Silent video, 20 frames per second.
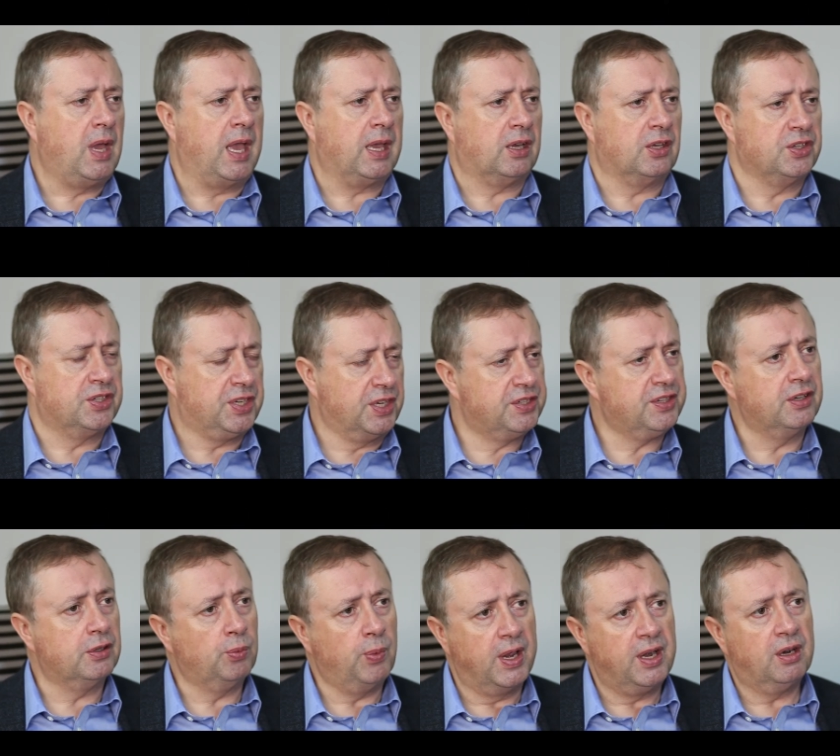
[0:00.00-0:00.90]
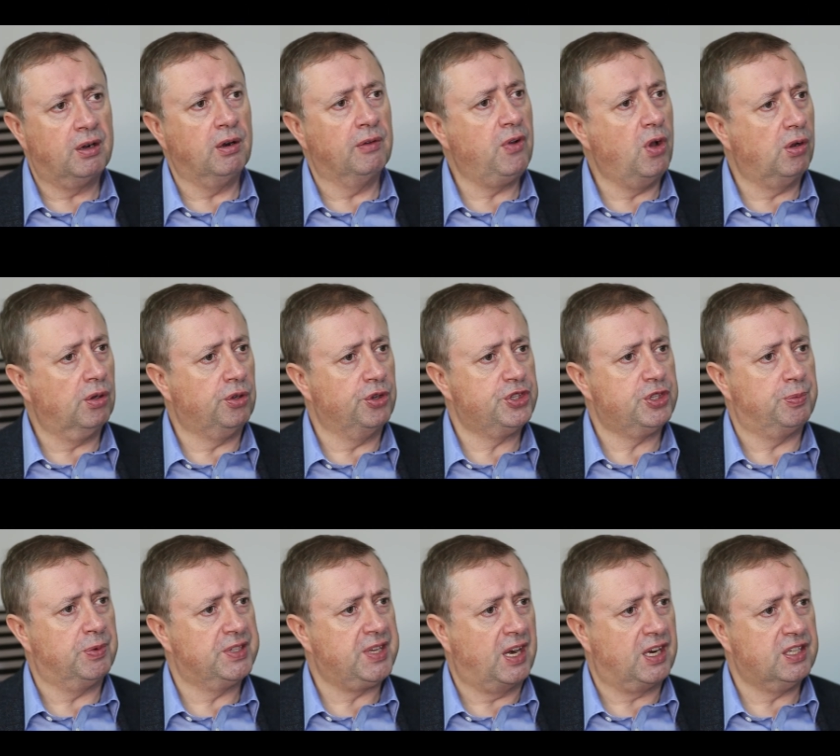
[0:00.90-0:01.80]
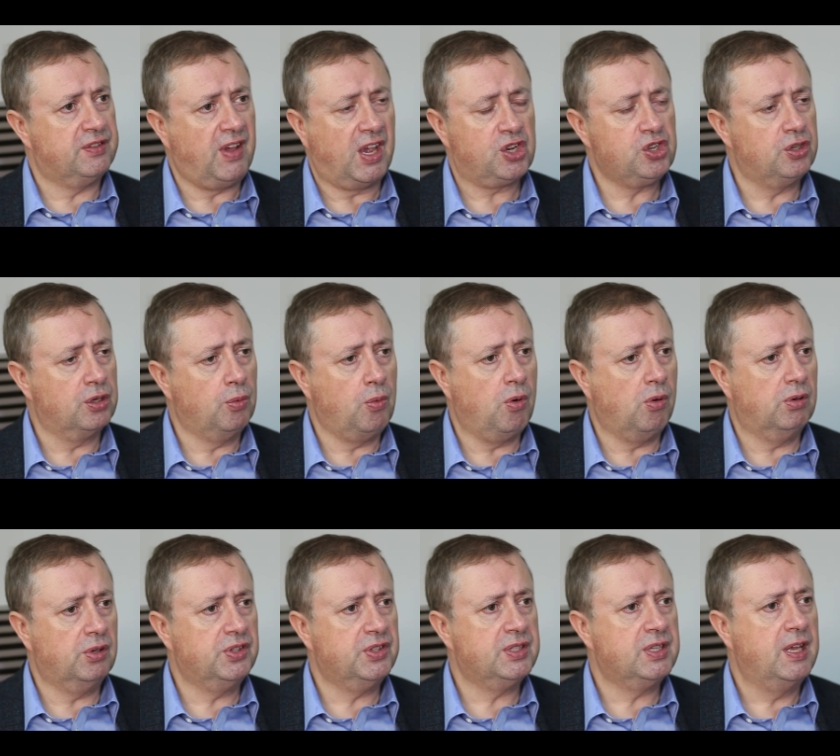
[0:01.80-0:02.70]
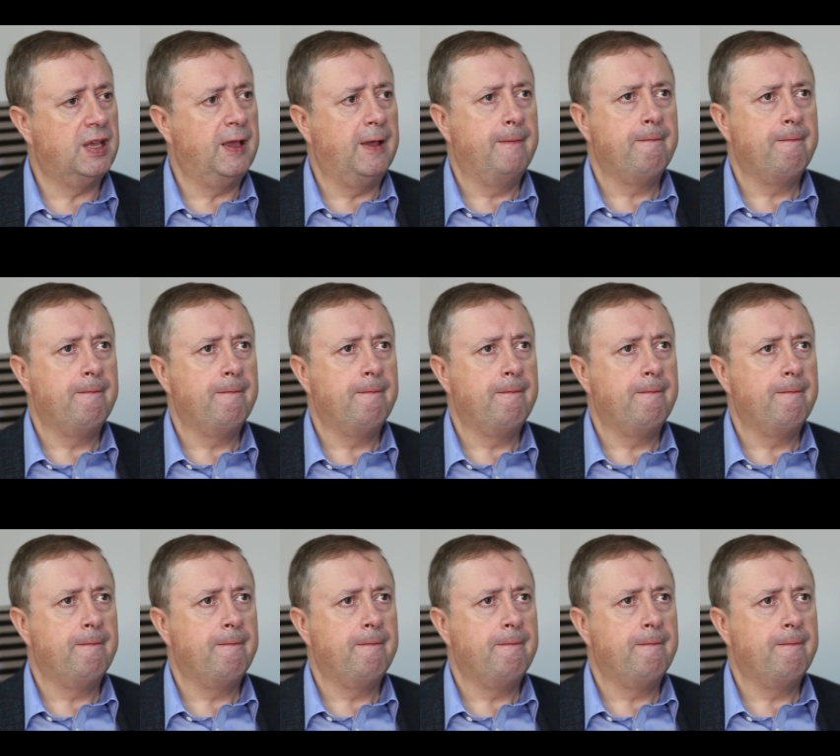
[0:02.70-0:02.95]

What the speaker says: consistent winner of all customer satisfaction awards.